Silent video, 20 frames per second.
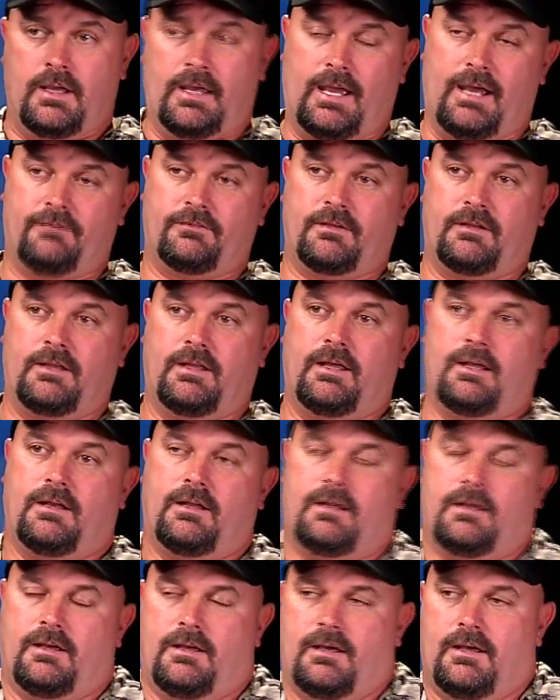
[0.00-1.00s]
after that,
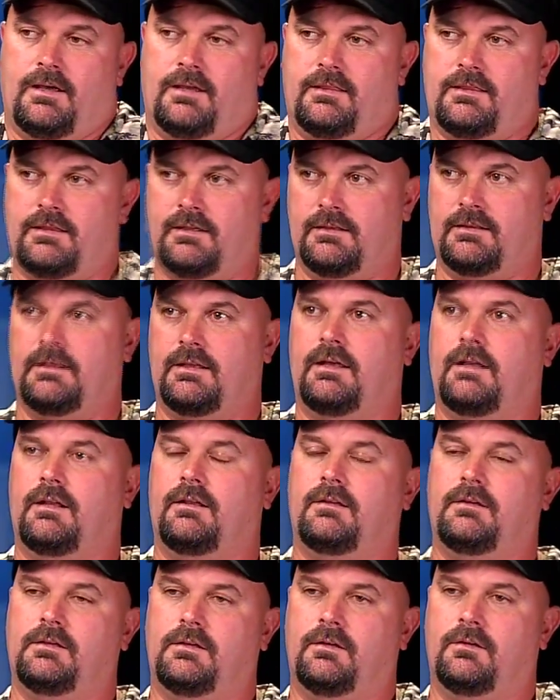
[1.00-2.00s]
I think
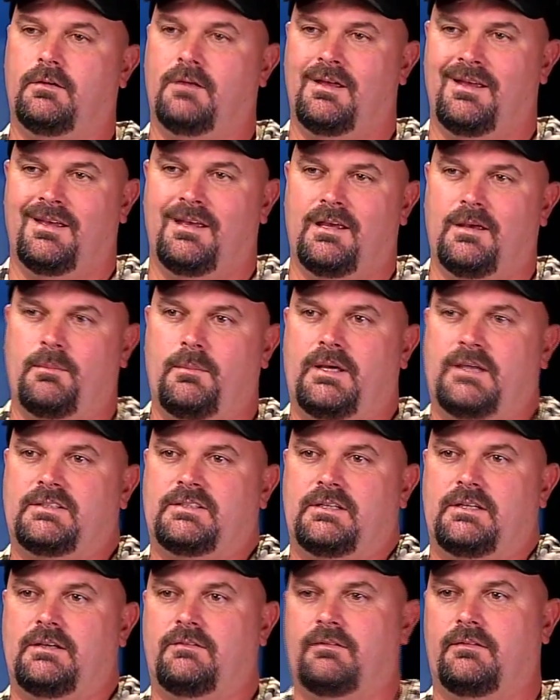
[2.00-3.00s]
that, it
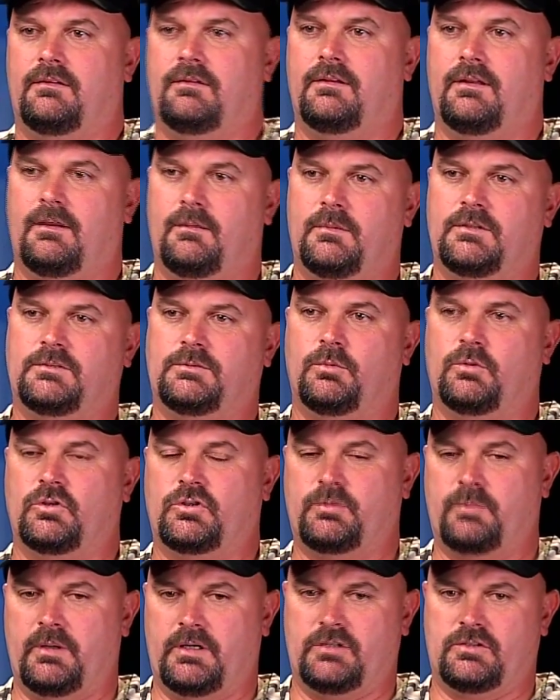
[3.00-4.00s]
makes it even that much more
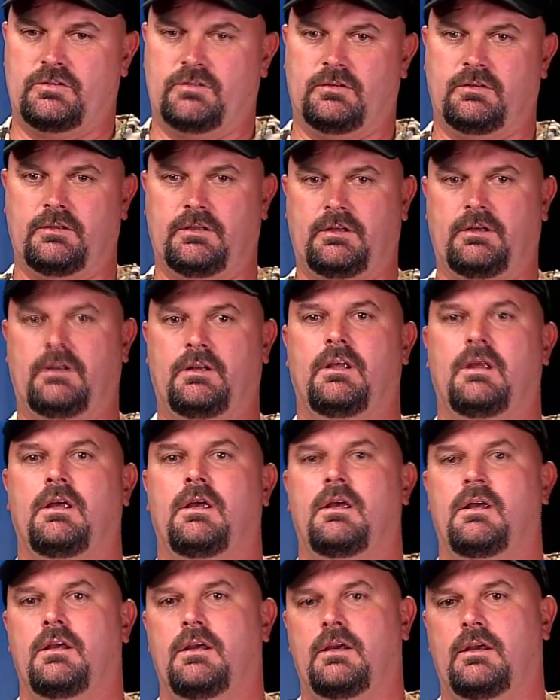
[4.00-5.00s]
special and,
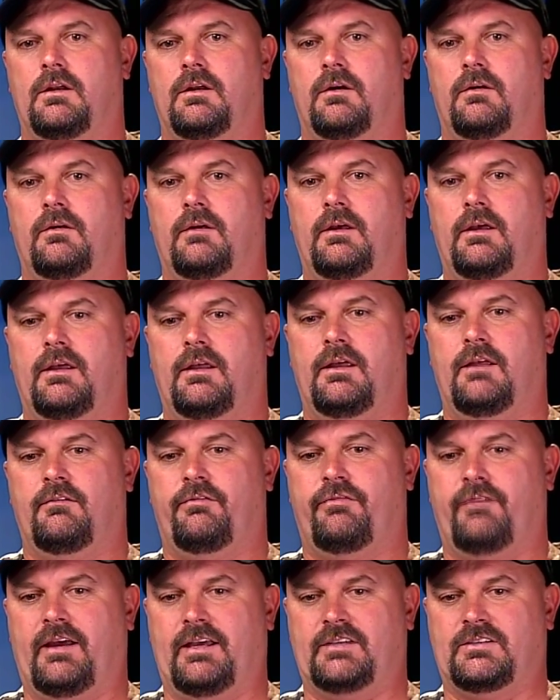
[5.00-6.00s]

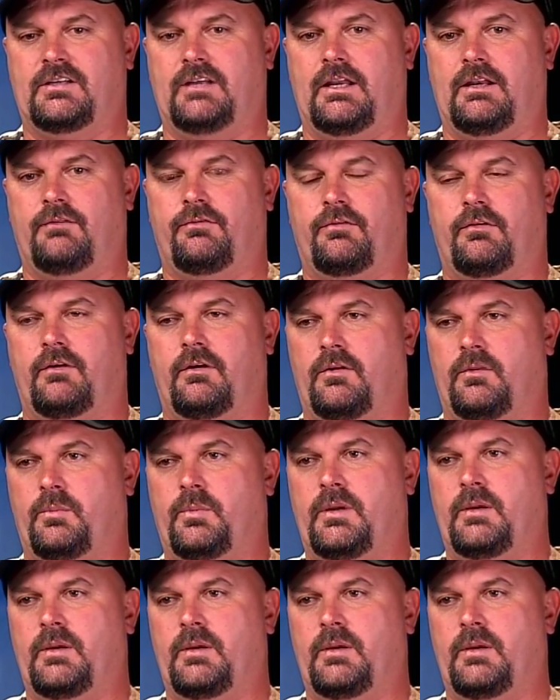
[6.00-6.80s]
and fascinating for other